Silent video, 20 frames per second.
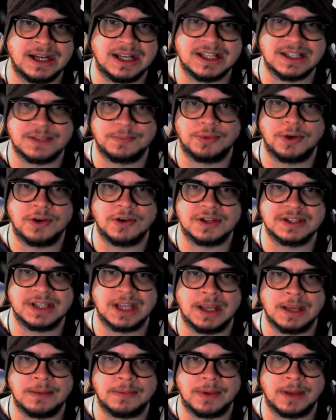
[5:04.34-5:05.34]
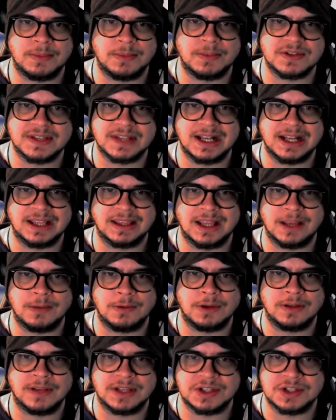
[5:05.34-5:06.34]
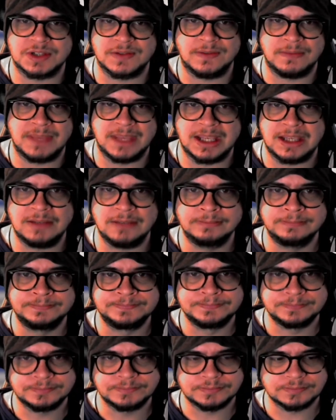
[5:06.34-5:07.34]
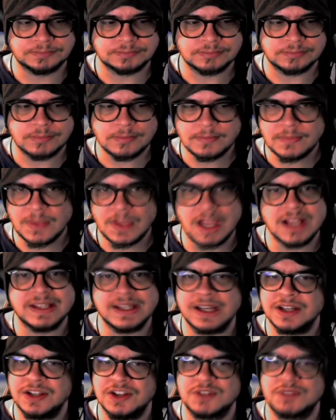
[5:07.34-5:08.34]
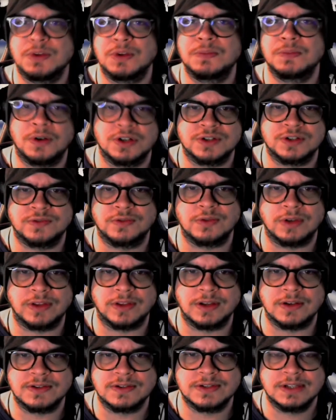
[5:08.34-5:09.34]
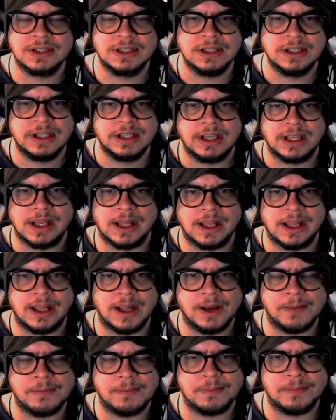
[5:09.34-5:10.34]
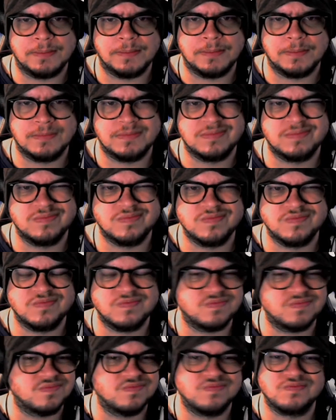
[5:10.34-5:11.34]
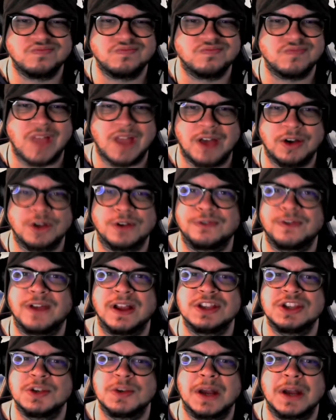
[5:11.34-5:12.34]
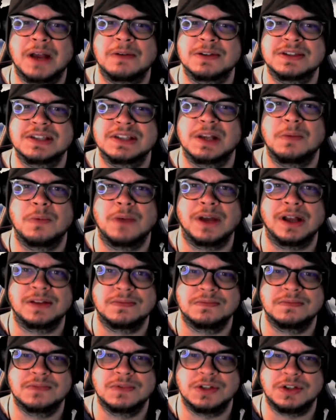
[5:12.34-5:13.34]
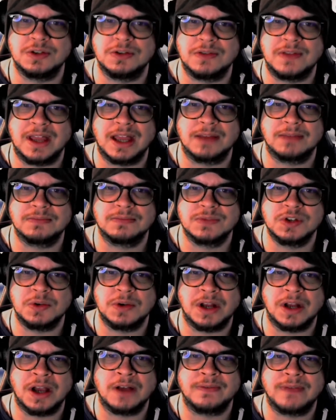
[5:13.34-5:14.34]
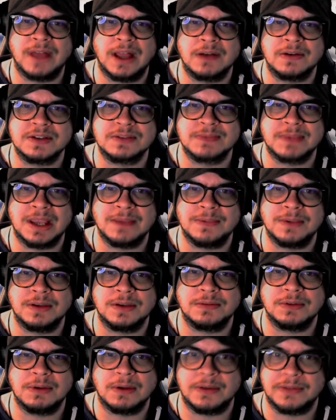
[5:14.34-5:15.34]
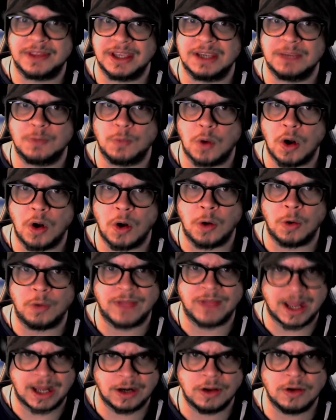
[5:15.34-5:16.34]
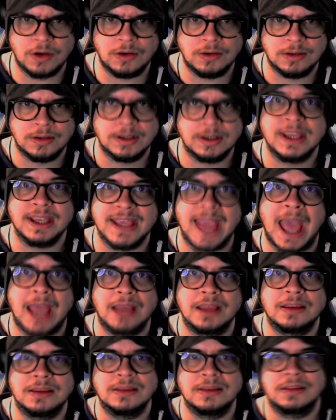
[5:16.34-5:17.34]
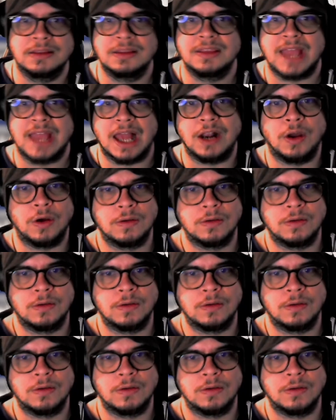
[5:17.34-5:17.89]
a prototype, I'm not selling that one, that's just for me. I tend to use Mod Podge for all of those. I've got to find 2 hours somewhere to do that, 2.5 hours maybe. You might be thinking, whoa, that long? Yeah, that long.